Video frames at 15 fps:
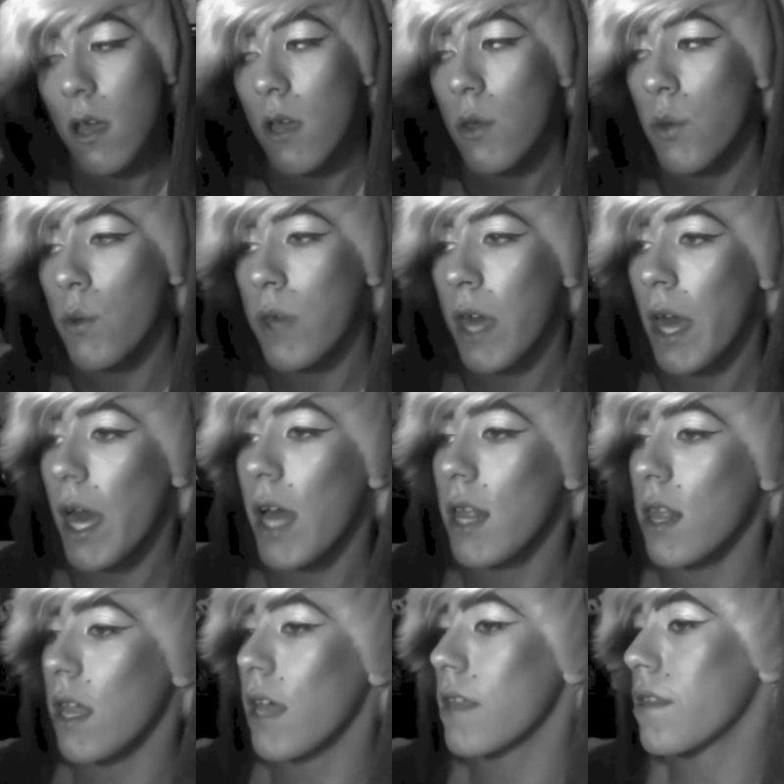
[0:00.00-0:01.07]
You can't
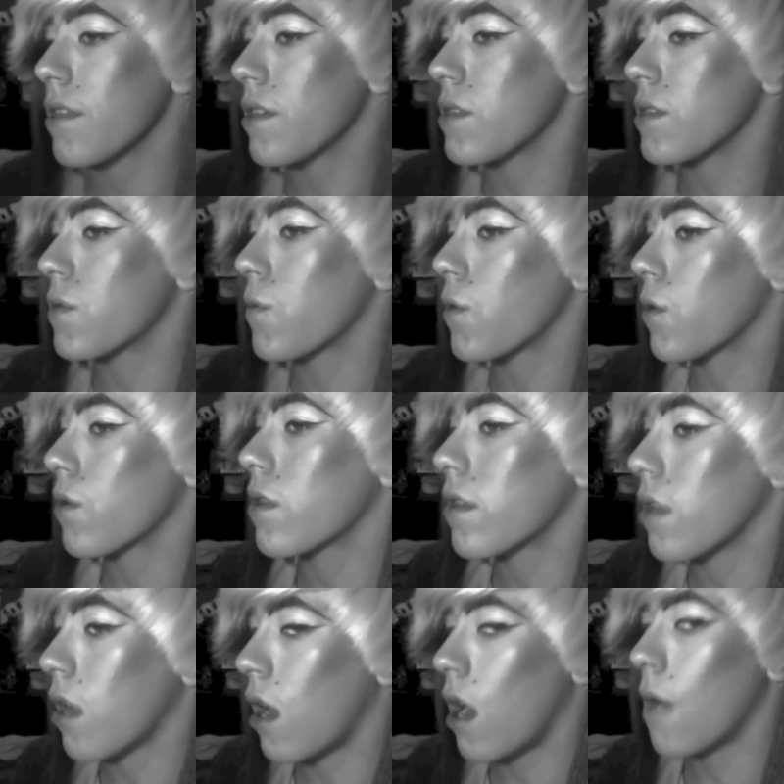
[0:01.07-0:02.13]
let these rude
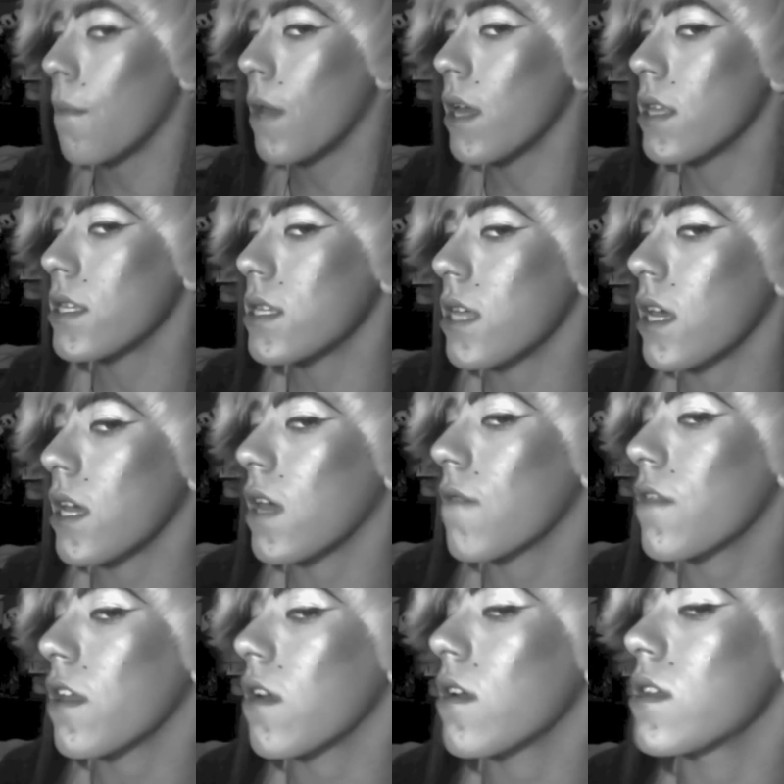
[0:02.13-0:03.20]
comments, like
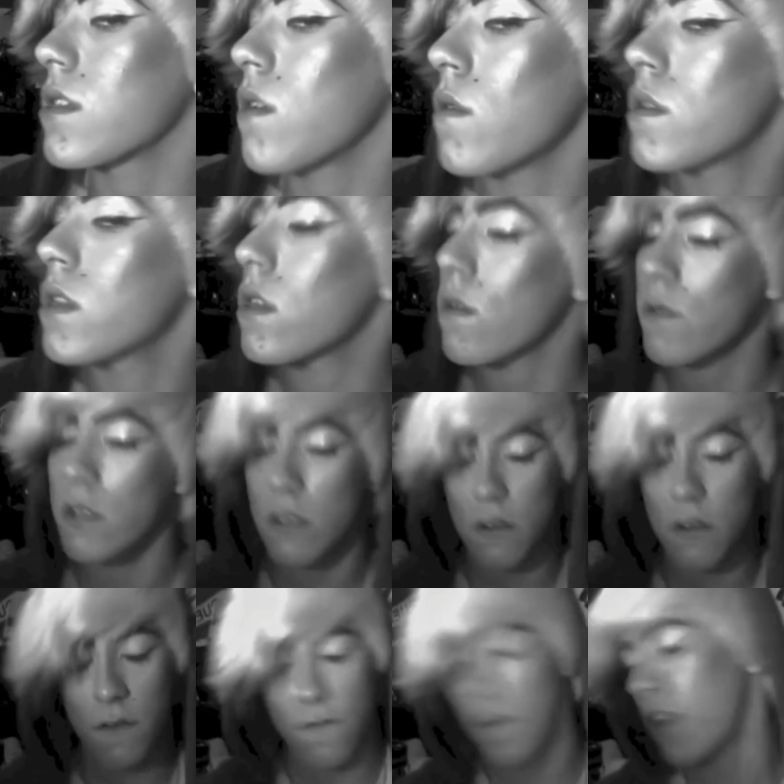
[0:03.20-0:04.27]
if they're insulting you to
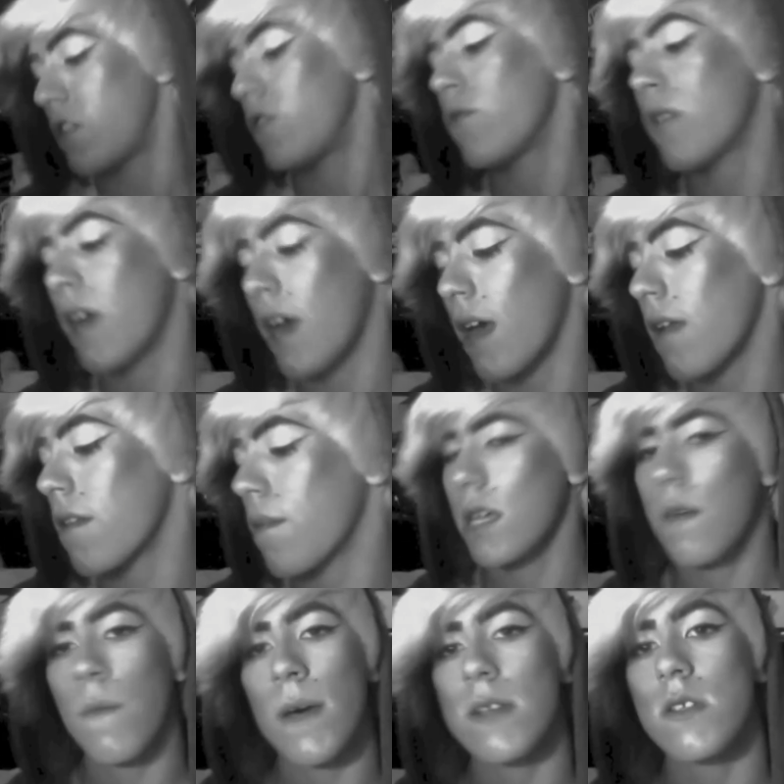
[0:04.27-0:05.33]
your face, you can't,
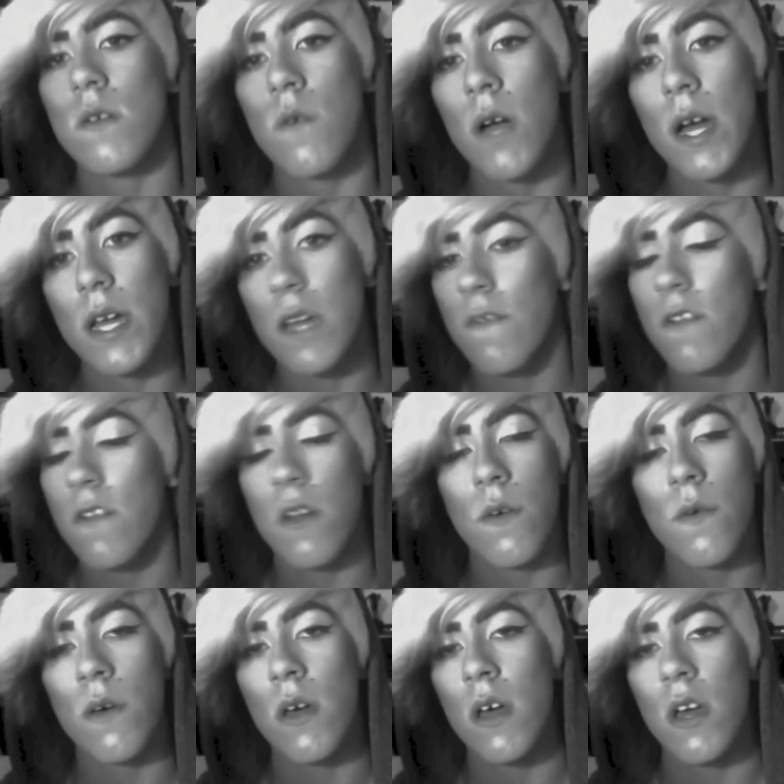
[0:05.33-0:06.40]
about to cry even
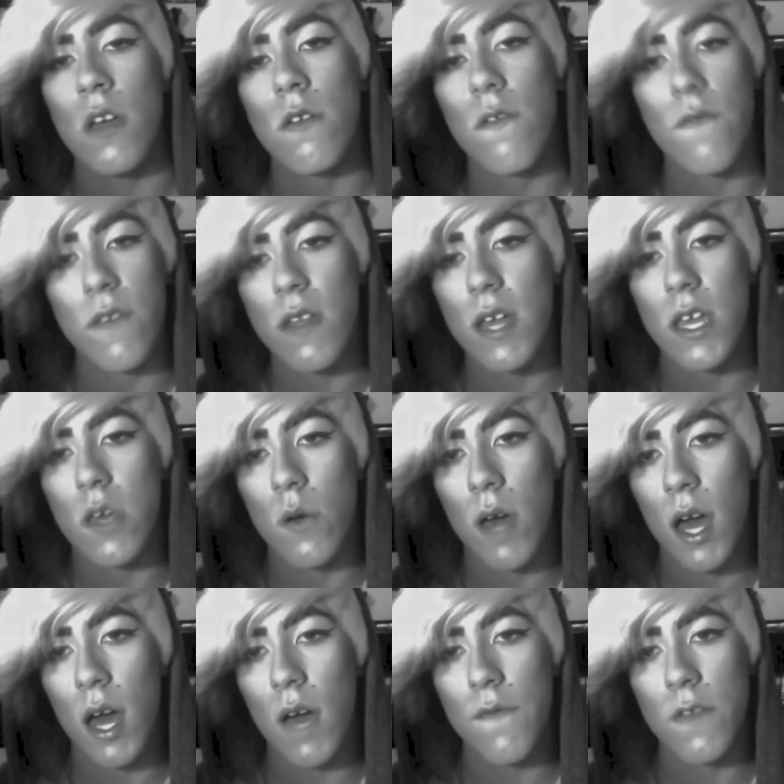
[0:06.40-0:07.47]
though you feel like you
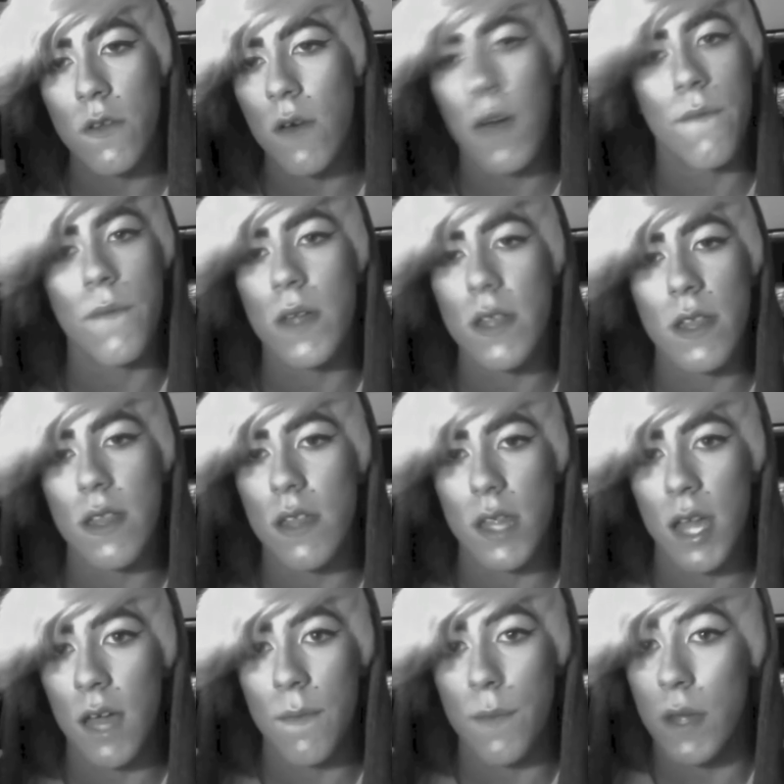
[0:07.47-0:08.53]
have to. I've been
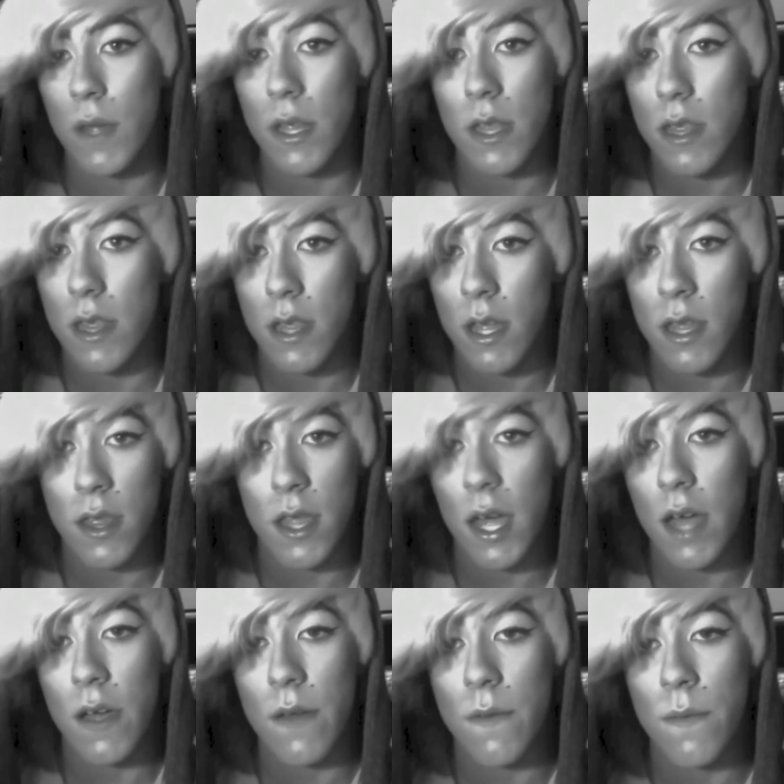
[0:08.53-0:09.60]
in
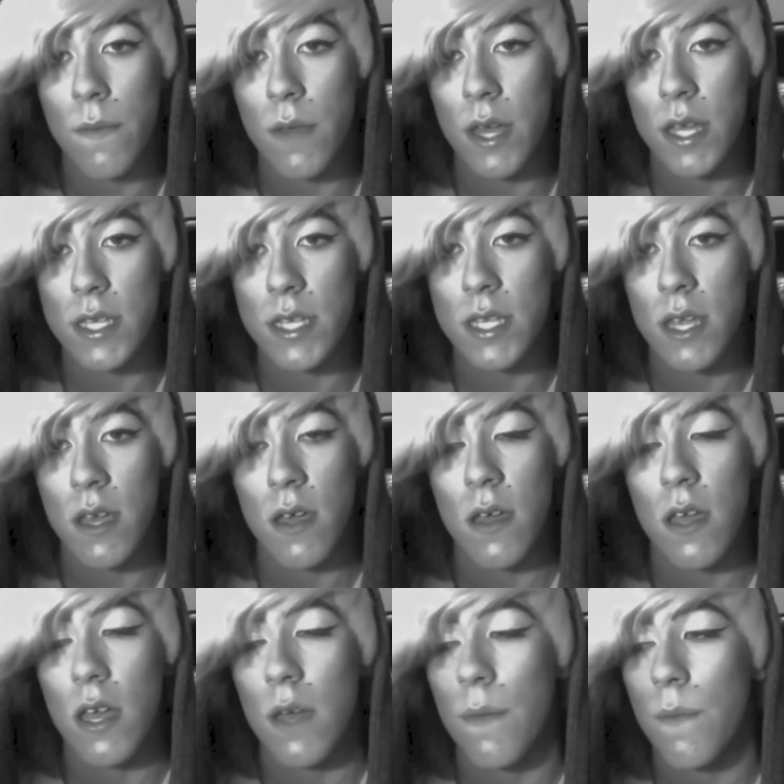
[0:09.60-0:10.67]
that place,
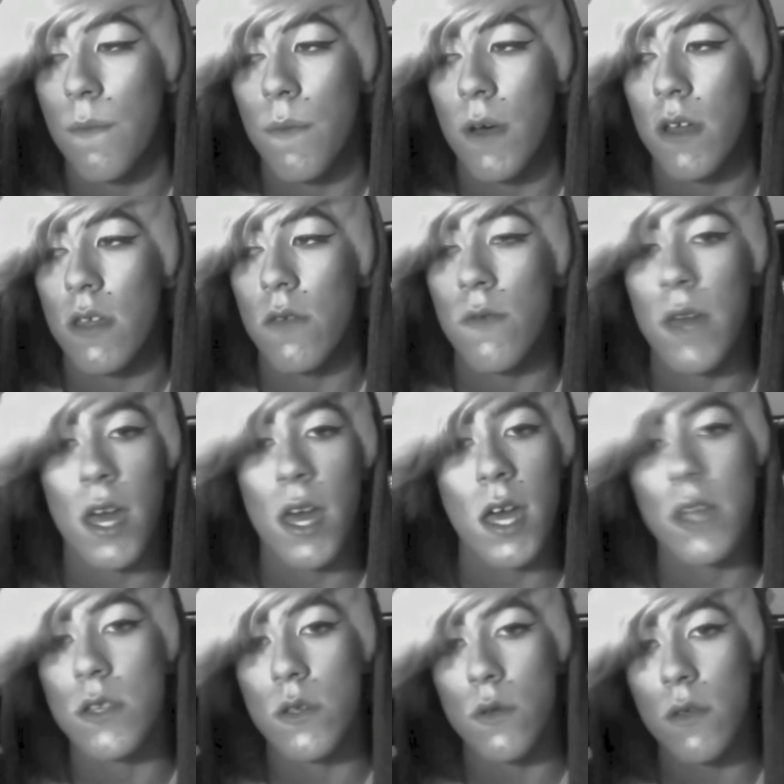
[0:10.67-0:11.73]
but you
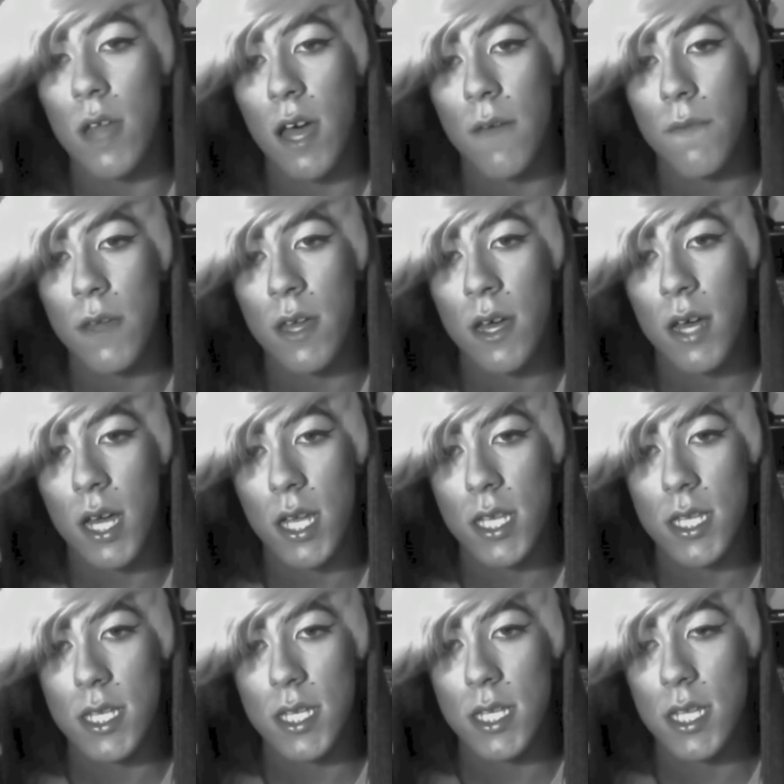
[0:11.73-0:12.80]
can't do that,
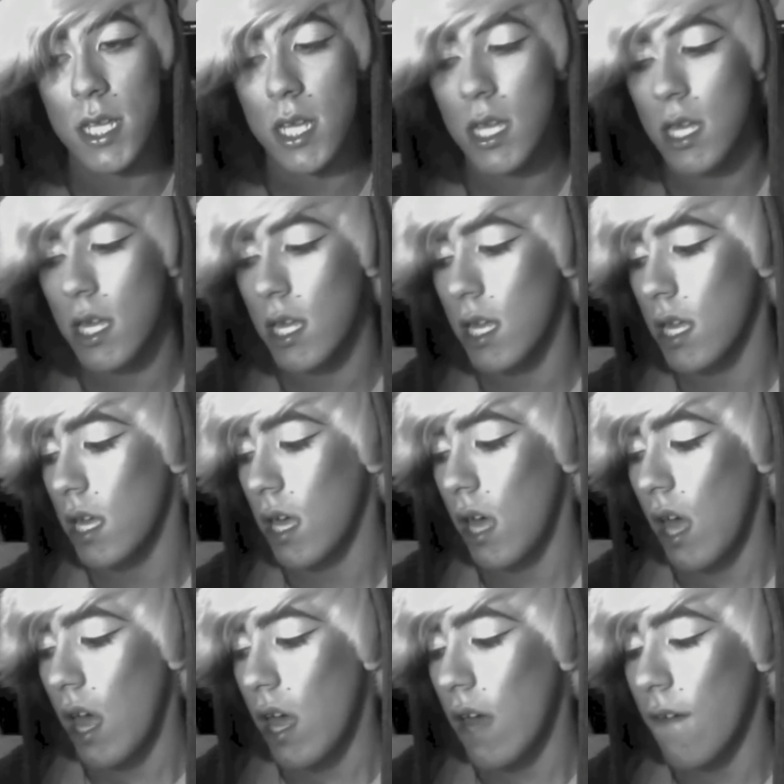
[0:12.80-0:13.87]
because
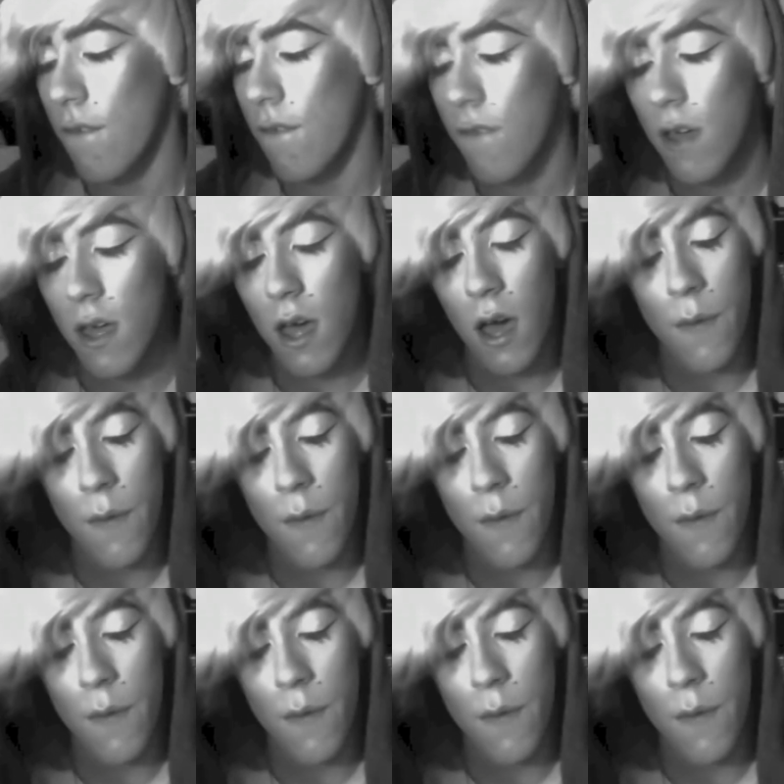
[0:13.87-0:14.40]
if a